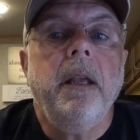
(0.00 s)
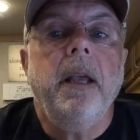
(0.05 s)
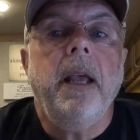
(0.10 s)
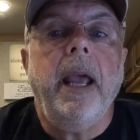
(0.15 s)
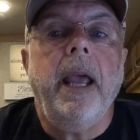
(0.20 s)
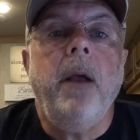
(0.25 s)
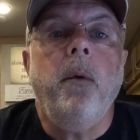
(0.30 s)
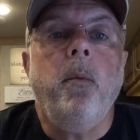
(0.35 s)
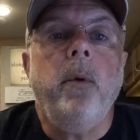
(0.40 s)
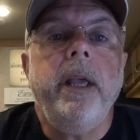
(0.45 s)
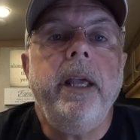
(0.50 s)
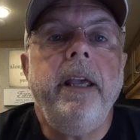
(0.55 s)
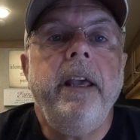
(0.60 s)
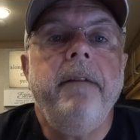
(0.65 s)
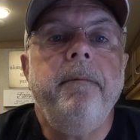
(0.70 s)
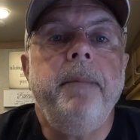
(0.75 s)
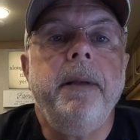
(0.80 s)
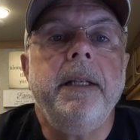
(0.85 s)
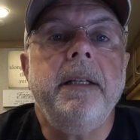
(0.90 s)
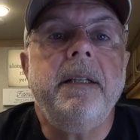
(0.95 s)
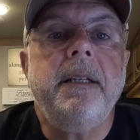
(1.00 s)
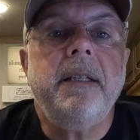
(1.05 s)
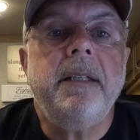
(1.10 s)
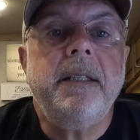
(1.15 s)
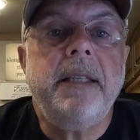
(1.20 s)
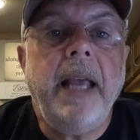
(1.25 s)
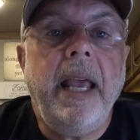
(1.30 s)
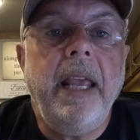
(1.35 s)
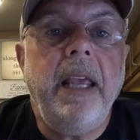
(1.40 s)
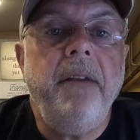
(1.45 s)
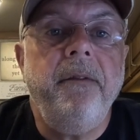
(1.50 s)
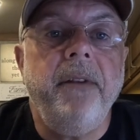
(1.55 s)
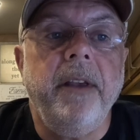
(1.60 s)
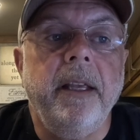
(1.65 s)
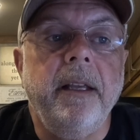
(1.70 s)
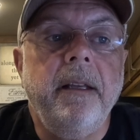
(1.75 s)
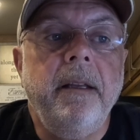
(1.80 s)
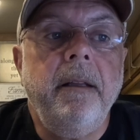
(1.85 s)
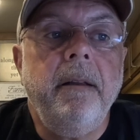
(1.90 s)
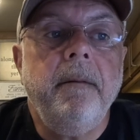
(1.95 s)
And we have been
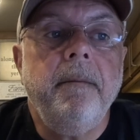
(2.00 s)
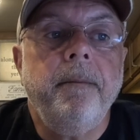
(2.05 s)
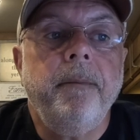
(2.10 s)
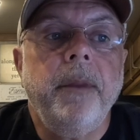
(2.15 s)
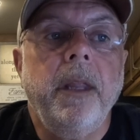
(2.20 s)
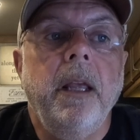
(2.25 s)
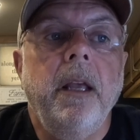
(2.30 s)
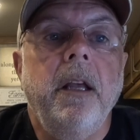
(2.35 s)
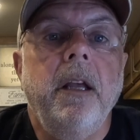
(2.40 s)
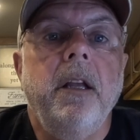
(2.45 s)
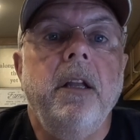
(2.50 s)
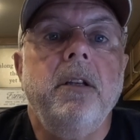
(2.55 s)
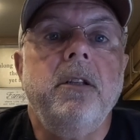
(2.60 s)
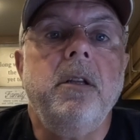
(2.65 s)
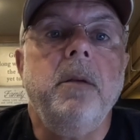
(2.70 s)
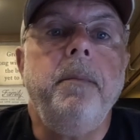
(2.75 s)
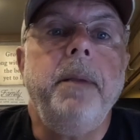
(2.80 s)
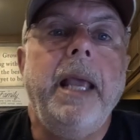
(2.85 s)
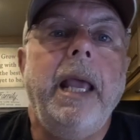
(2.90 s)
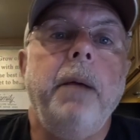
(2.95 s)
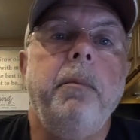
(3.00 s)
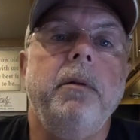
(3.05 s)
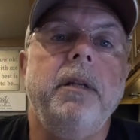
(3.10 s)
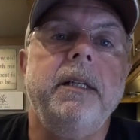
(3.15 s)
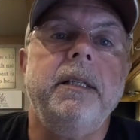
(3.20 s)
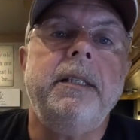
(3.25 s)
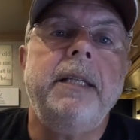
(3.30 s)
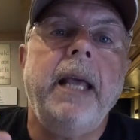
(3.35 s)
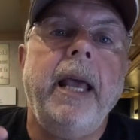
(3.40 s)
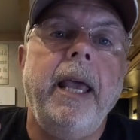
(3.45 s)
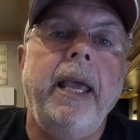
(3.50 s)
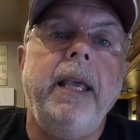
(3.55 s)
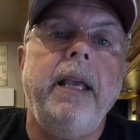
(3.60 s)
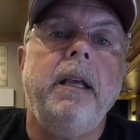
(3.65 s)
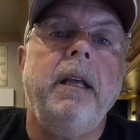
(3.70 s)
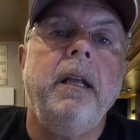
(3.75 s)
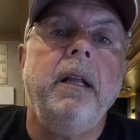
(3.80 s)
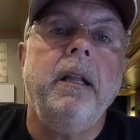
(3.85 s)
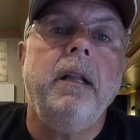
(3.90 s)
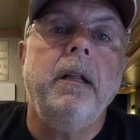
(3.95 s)
saving to be able to
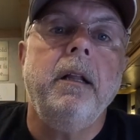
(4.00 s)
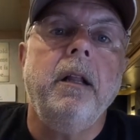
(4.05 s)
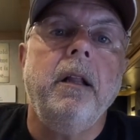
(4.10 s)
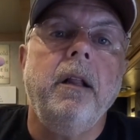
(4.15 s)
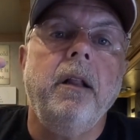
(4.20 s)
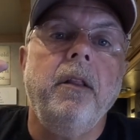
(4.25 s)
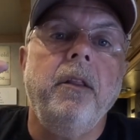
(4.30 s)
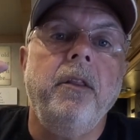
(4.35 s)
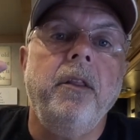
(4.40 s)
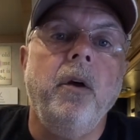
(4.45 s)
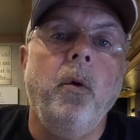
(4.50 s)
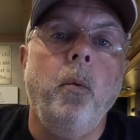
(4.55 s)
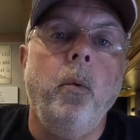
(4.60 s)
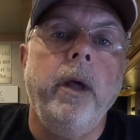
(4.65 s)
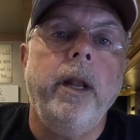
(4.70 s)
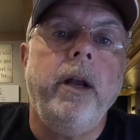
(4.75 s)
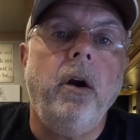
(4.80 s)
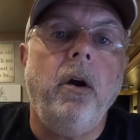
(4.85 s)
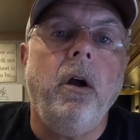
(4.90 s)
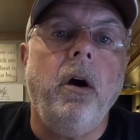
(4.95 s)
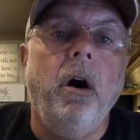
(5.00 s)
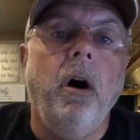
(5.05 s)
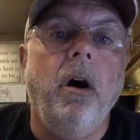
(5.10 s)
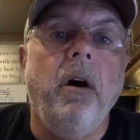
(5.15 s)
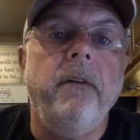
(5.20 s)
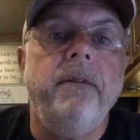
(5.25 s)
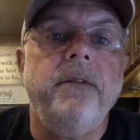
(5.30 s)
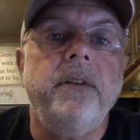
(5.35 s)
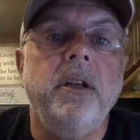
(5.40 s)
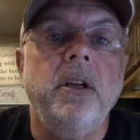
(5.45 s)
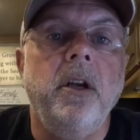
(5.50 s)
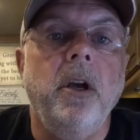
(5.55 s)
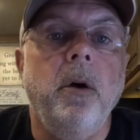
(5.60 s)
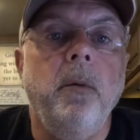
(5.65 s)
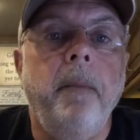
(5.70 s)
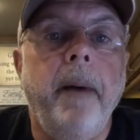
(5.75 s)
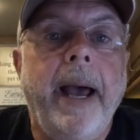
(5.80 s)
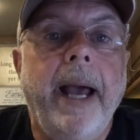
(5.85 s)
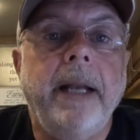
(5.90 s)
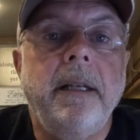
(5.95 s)
take the winter off to go
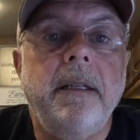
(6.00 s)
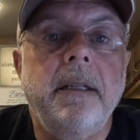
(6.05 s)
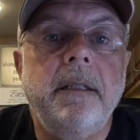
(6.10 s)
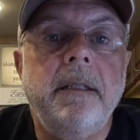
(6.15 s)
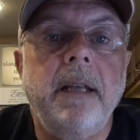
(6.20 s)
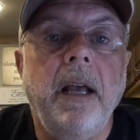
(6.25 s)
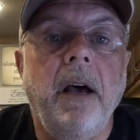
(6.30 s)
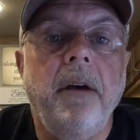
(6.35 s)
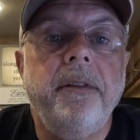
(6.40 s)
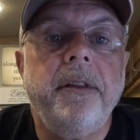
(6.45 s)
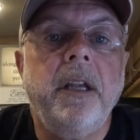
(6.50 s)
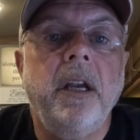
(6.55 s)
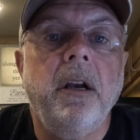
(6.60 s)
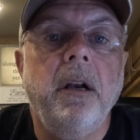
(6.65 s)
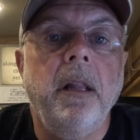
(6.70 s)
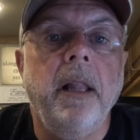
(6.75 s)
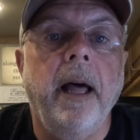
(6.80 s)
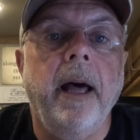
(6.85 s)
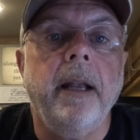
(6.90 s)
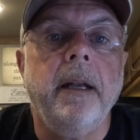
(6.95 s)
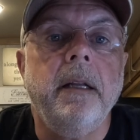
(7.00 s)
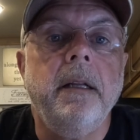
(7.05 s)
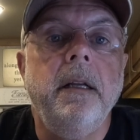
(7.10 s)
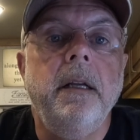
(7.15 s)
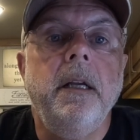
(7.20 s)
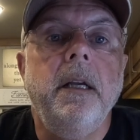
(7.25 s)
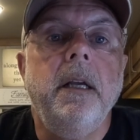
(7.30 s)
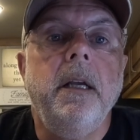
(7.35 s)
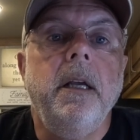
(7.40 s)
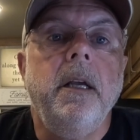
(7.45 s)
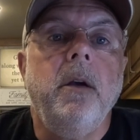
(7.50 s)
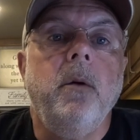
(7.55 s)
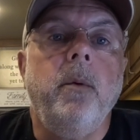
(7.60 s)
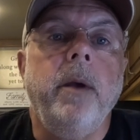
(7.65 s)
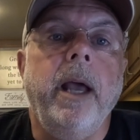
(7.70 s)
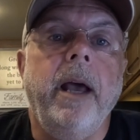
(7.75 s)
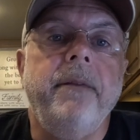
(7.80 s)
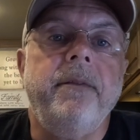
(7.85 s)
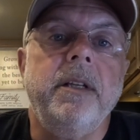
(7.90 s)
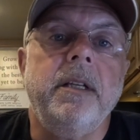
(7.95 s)
back to South Carolina. We
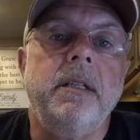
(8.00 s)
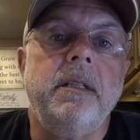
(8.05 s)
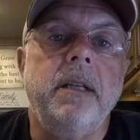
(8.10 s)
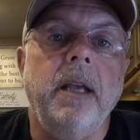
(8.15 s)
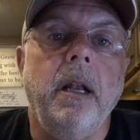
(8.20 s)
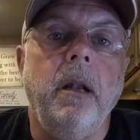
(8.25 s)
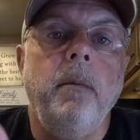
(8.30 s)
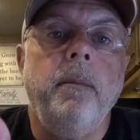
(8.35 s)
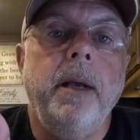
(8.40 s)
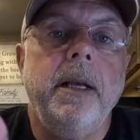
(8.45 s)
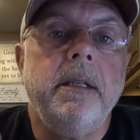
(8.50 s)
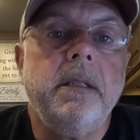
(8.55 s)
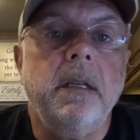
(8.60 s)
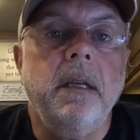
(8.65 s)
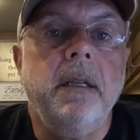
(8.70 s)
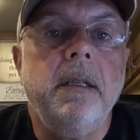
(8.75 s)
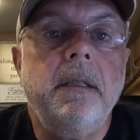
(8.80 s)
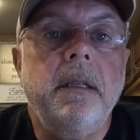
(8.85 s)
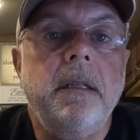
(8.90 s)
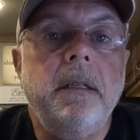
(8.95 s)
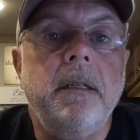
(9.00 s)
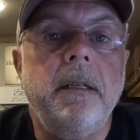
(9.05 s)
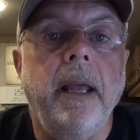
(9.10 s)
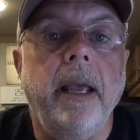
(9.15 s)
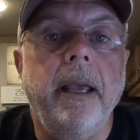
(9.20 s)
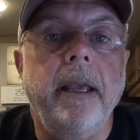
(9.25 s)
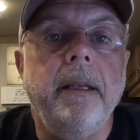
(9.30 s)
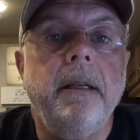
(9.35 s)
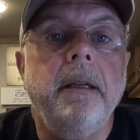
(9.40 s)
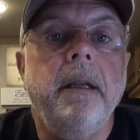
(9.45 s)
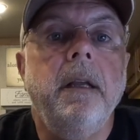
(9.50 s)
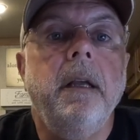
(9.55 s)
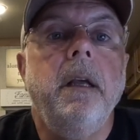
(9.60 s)
have to settle my son's estate.